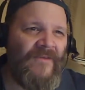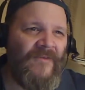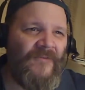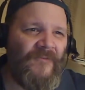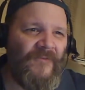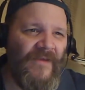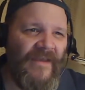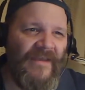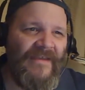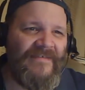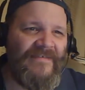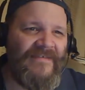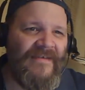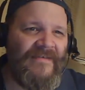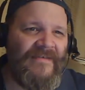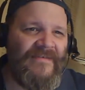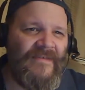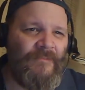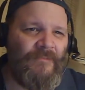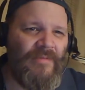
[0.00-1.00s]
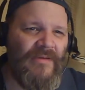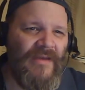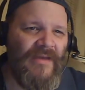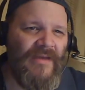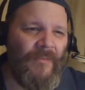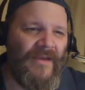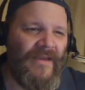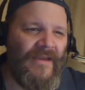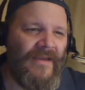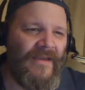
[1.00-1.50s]
the face, sends him
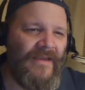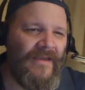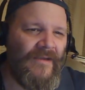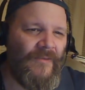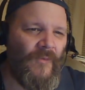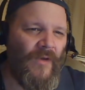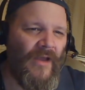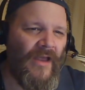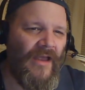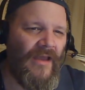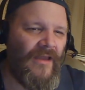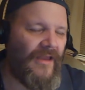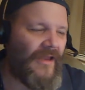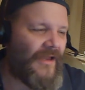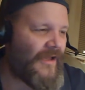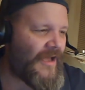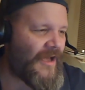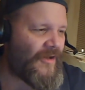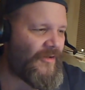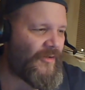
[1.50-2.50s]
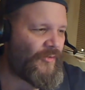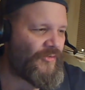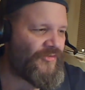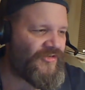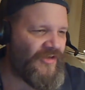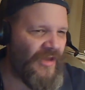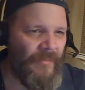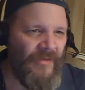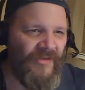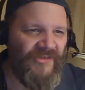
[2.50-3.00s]
plummeting, while Otto
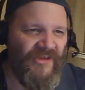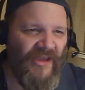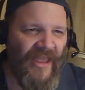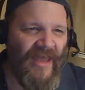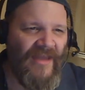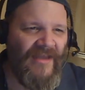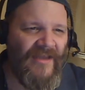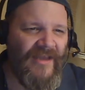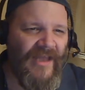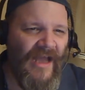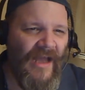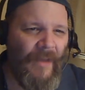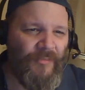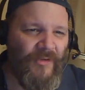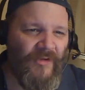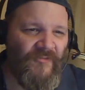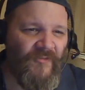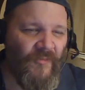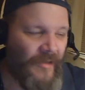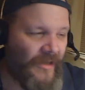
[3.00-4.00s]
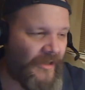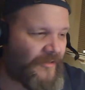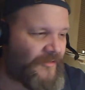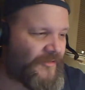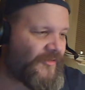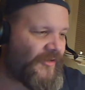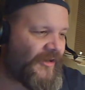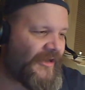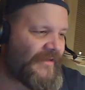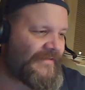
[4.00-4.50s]
summons a helicopter from an
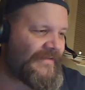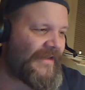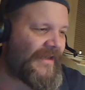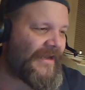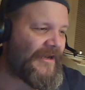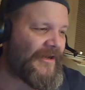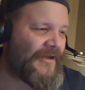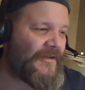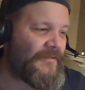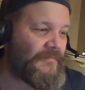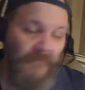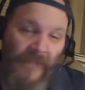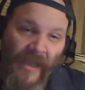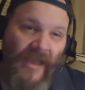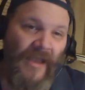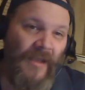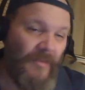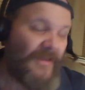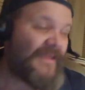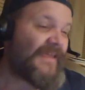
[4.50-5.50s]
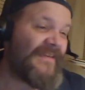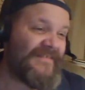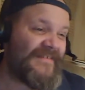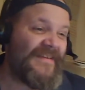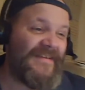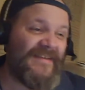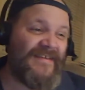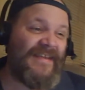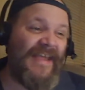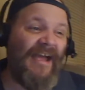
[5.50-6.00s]
underground lair, because
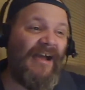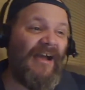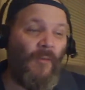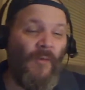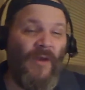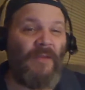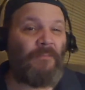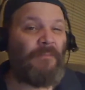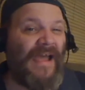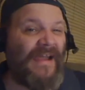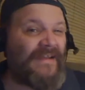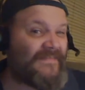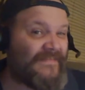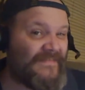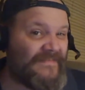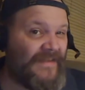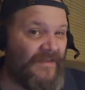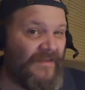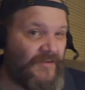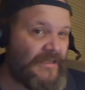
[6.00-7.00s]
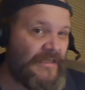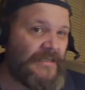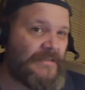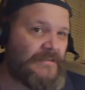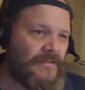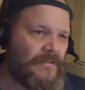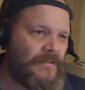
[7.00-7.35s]
this is how it went back in the 70s.